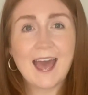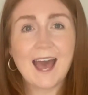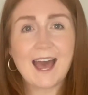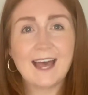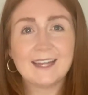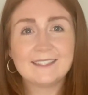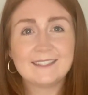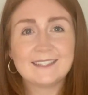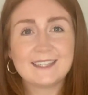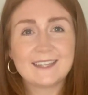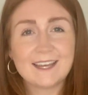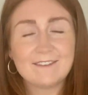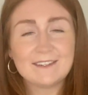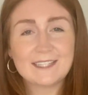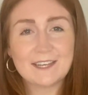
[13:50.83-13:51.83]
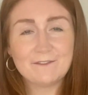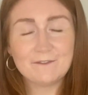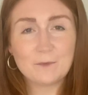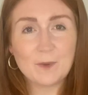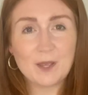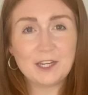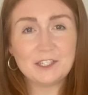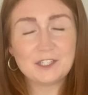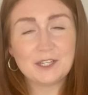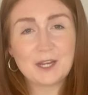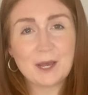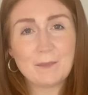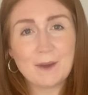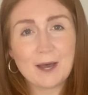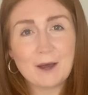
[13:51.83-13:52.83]
and there is information
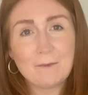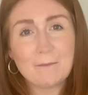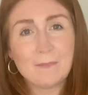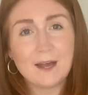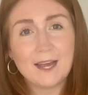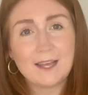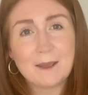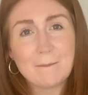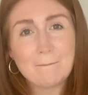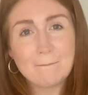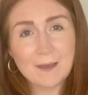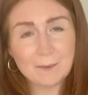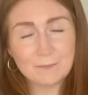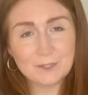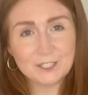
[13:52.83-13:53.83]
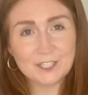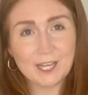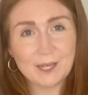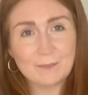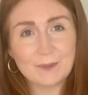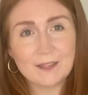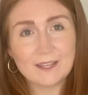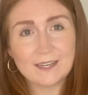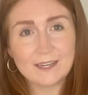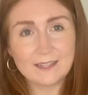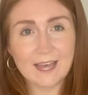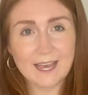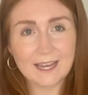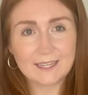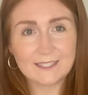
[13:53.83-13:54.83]
about my membership, The
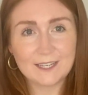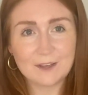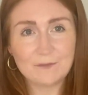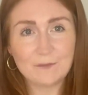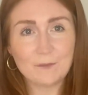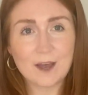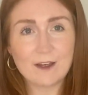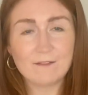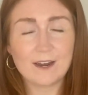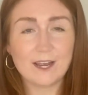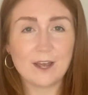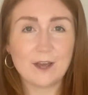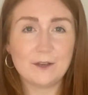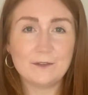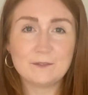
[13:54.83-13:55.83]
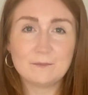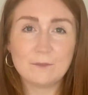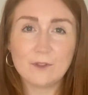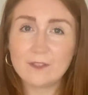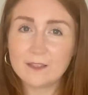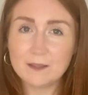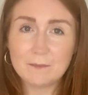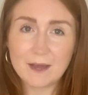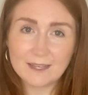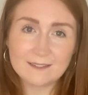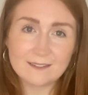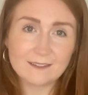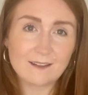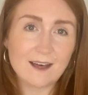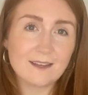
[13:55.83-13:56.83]
Collective, where I host monthly
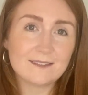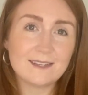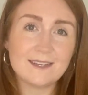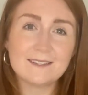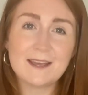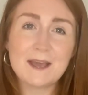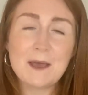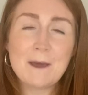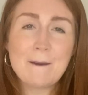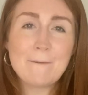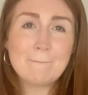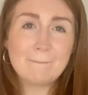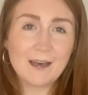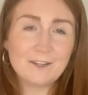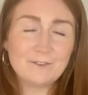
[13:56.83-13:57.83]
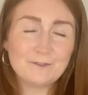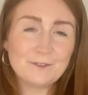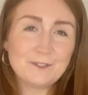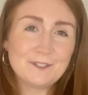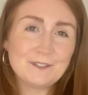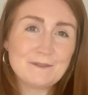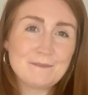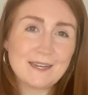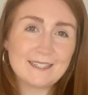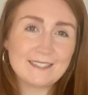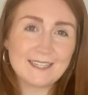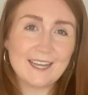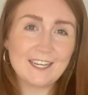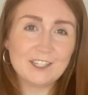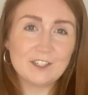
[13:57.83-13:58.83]
masterclasses, mindfulness and
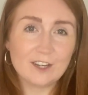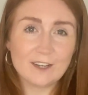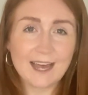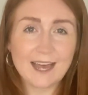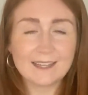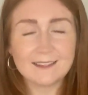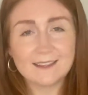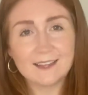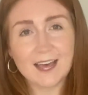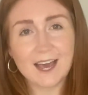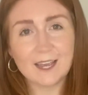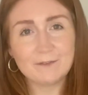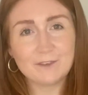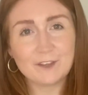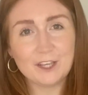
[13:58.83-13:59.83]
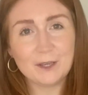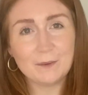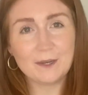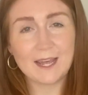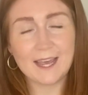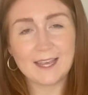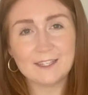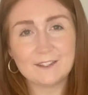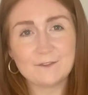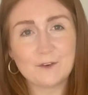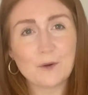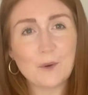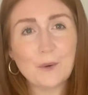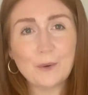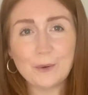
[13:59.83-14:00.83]
meditation, and live Q&As
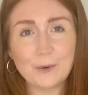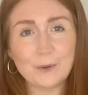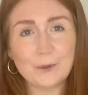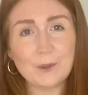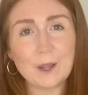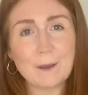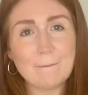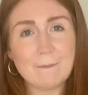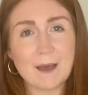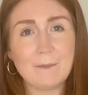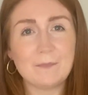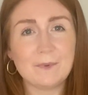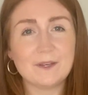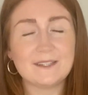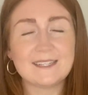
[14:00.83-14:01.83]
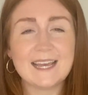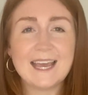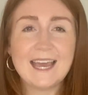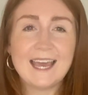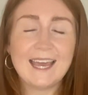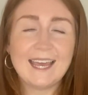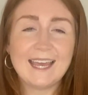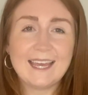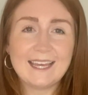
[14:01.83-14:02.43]
for all members. It